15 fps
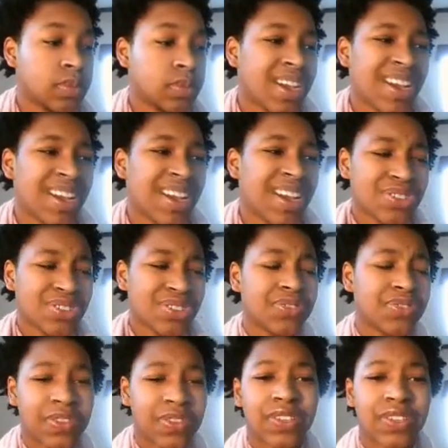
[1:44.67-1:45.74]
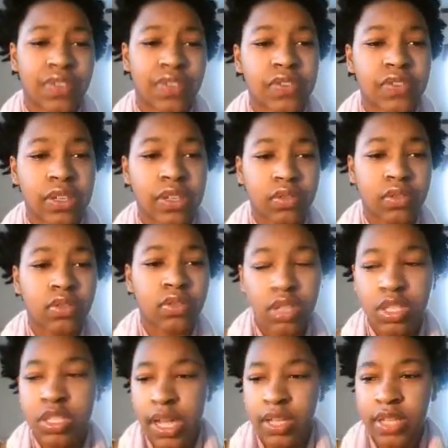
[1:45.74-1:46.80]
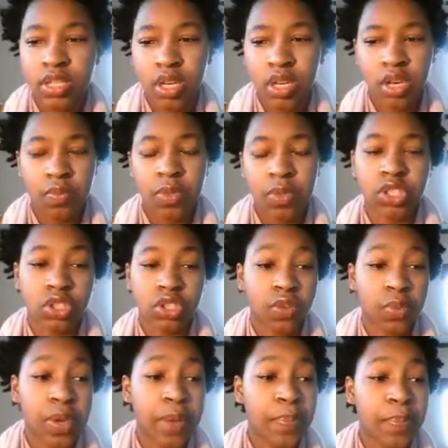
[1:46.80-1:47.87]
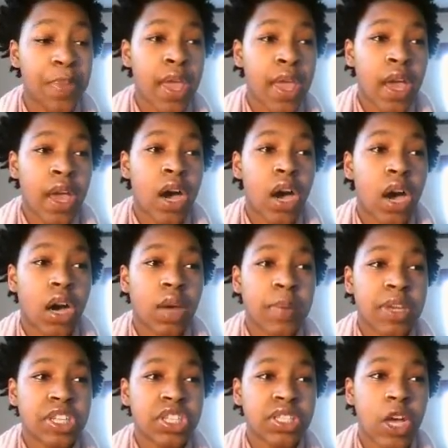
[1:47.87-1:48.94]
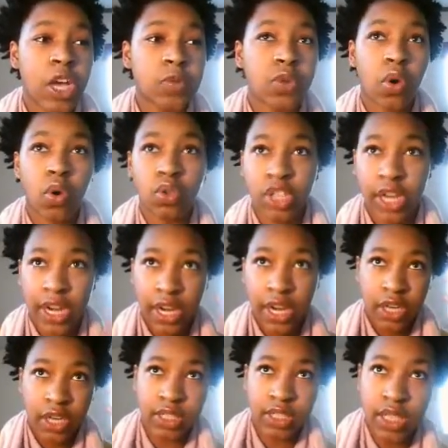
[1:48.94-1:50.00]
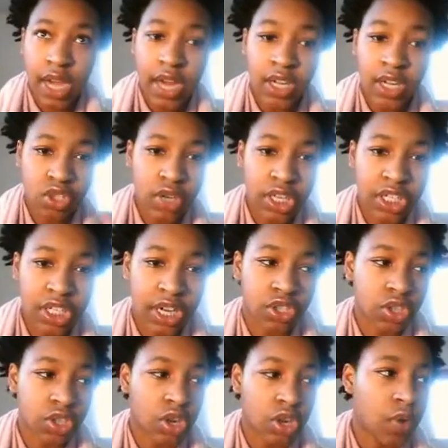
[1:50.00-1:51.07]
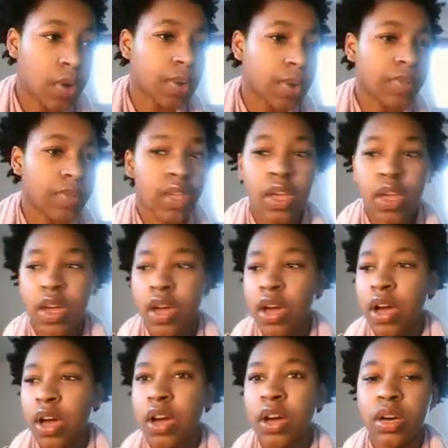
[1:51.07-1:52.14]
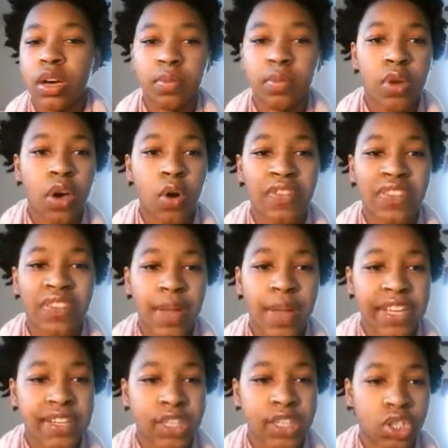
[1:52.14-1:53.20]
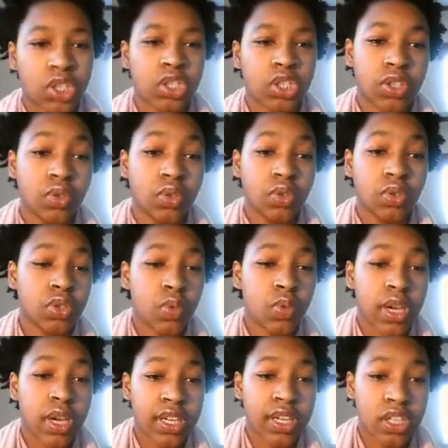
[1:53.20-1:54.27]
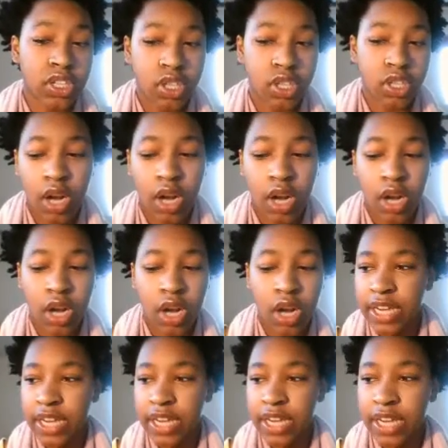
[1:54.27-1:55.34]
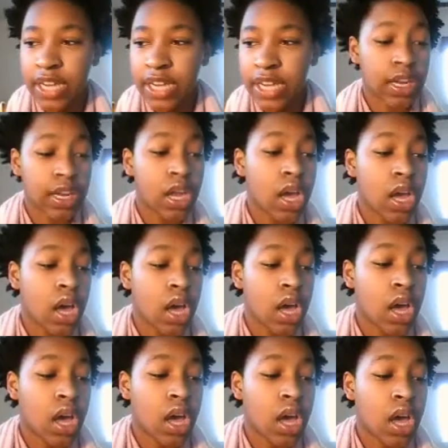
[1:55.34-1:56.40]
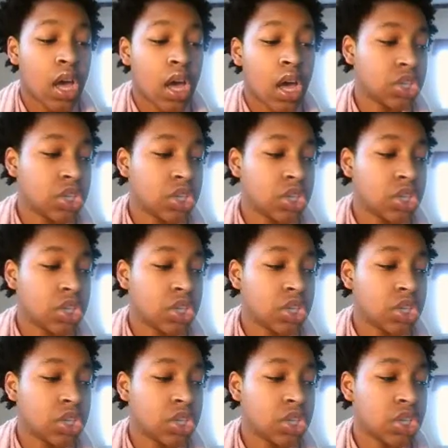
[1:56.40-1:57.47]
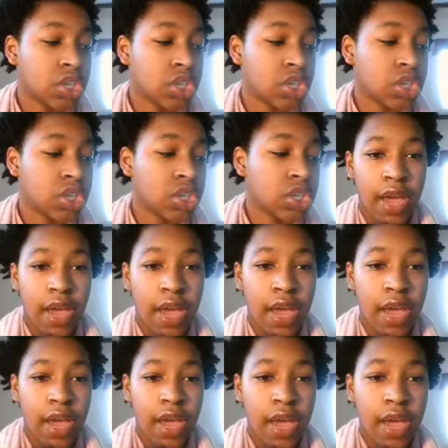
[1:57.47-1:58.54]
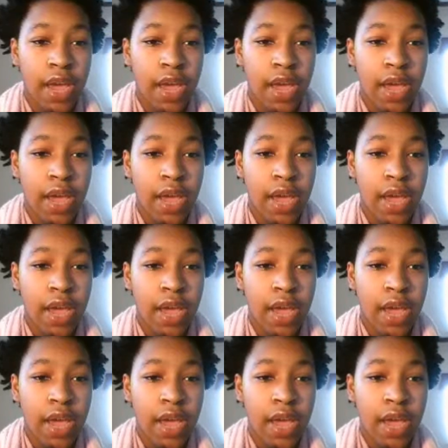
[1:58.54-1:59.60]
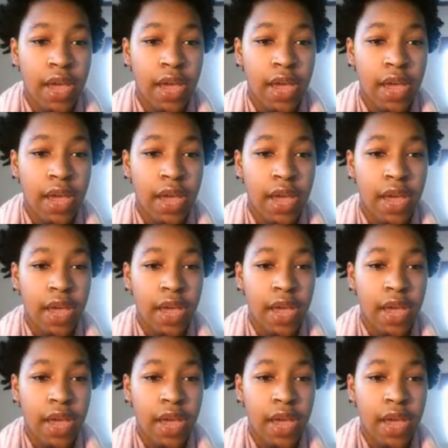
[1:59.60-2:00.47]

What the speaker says: I usually do 50-50 because that's a good mixture for me. It just helps hold your hair and kind of stretch it as you're going. Oh, I forgot my conditioner. You do want conditioner. I'll get that in a second. And then you want clips. I've got hair clips here. I've got two of these.